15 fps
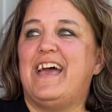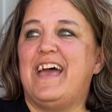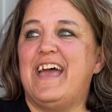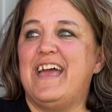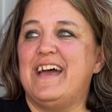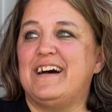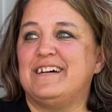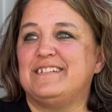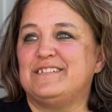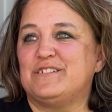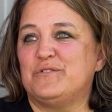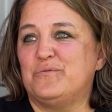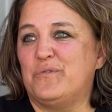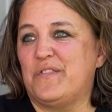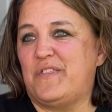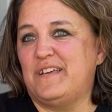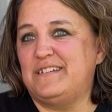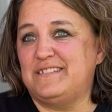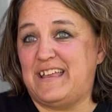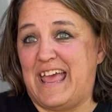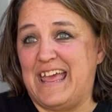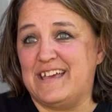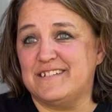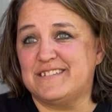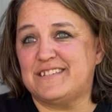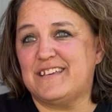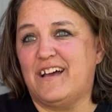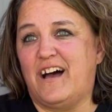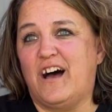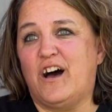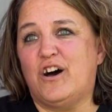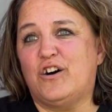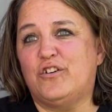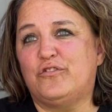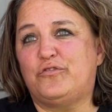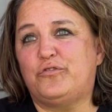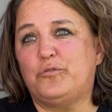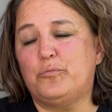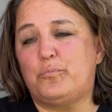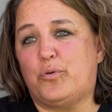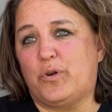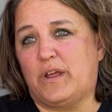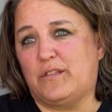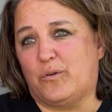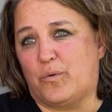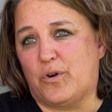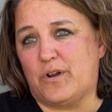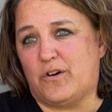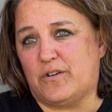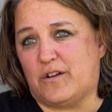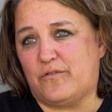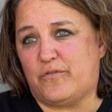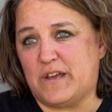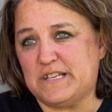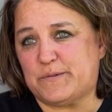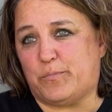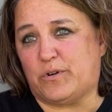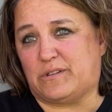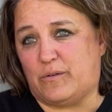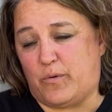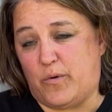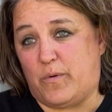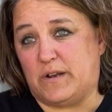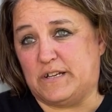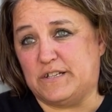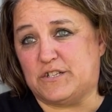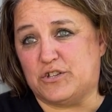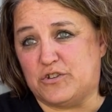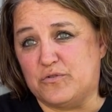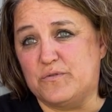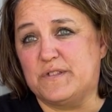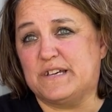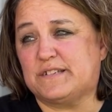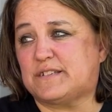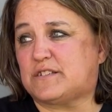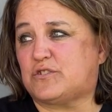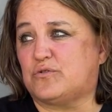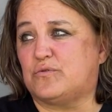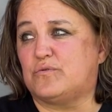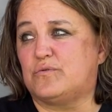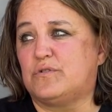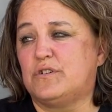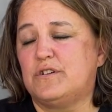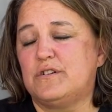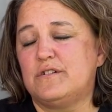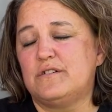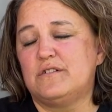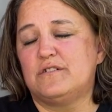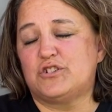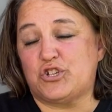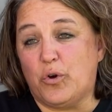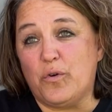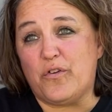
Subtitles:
And within days of putting the word out on Facebook that we wanted to do this to show the